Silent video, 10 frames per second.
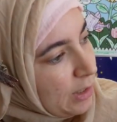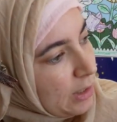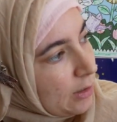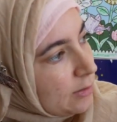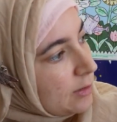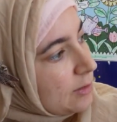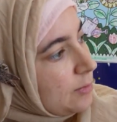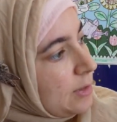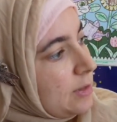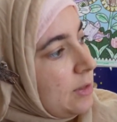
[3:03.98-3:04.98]
B,
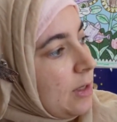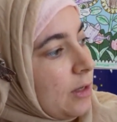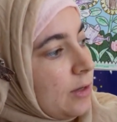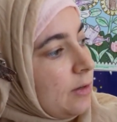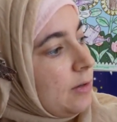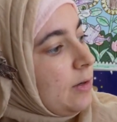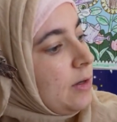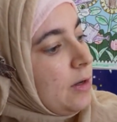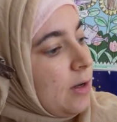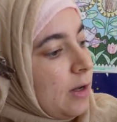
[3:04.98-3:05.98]
assessment C,
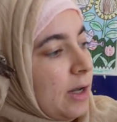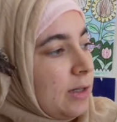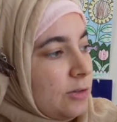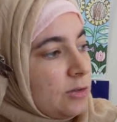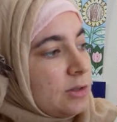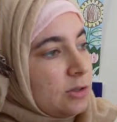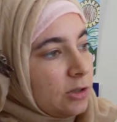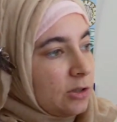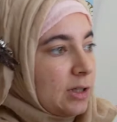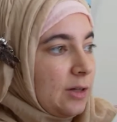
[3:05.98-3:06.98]
and it
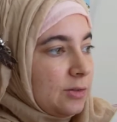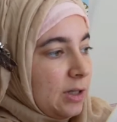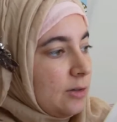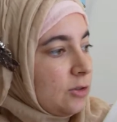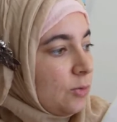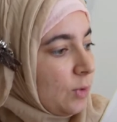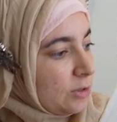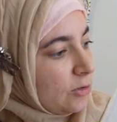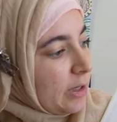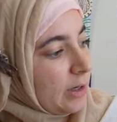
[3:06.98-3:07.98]
just kind of tells you
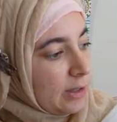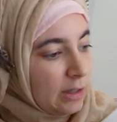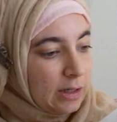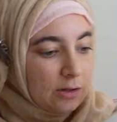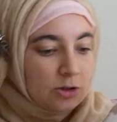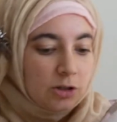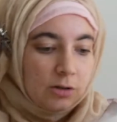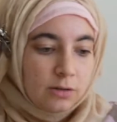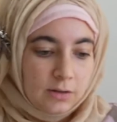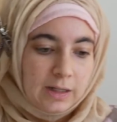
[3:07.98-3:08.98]
what's going on in each
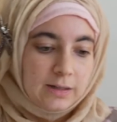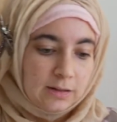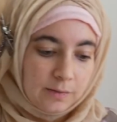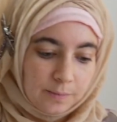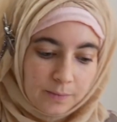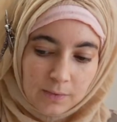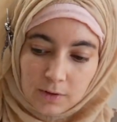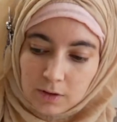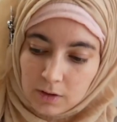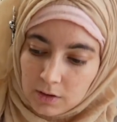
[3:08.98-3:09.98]
lesson.
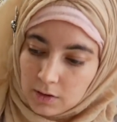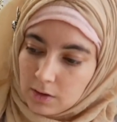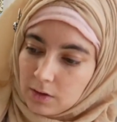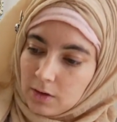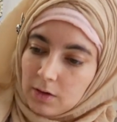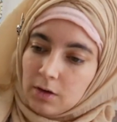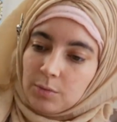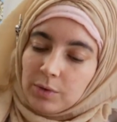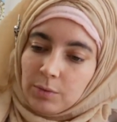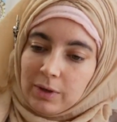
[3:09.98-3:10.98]

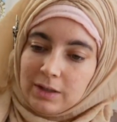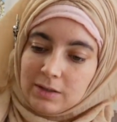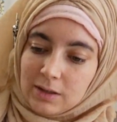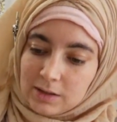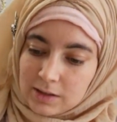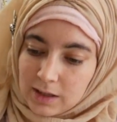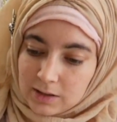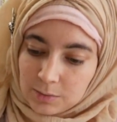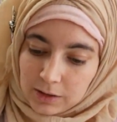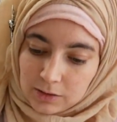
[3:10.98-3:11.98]
But what is the
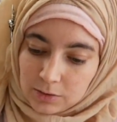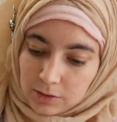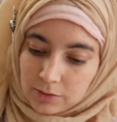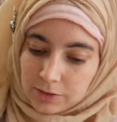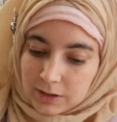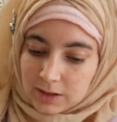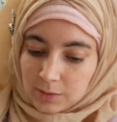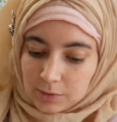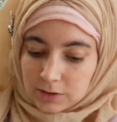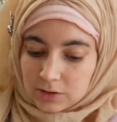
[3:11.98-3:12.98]
assessment? Well, for
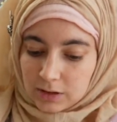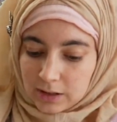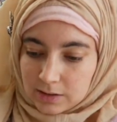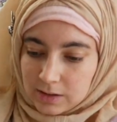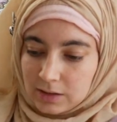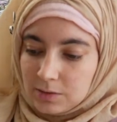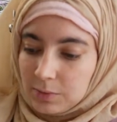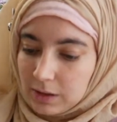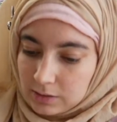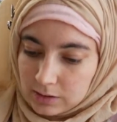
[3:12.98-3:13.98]
example, let's look at
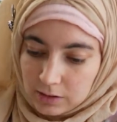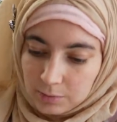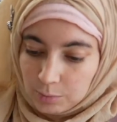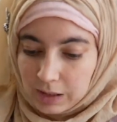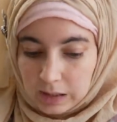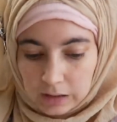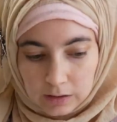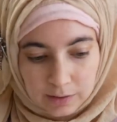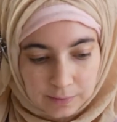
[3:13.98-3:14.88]
assessment B.